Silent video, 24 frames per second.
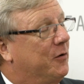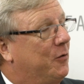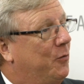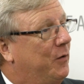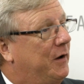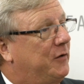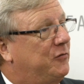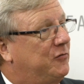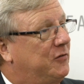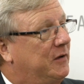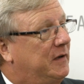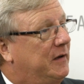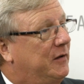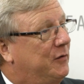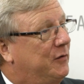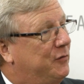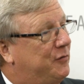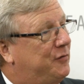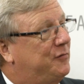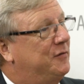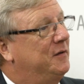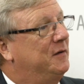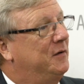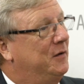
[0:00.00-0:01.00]
question
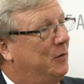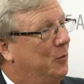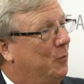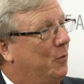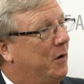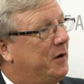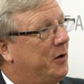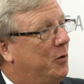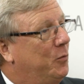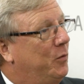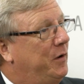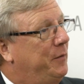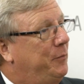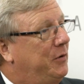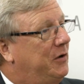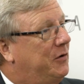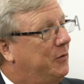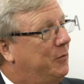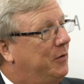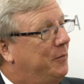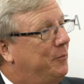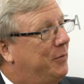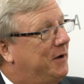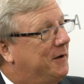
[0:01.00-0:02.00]
is, what could we be
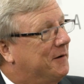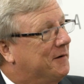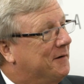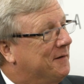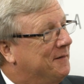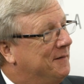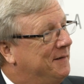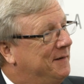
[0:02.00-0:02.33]
doing better?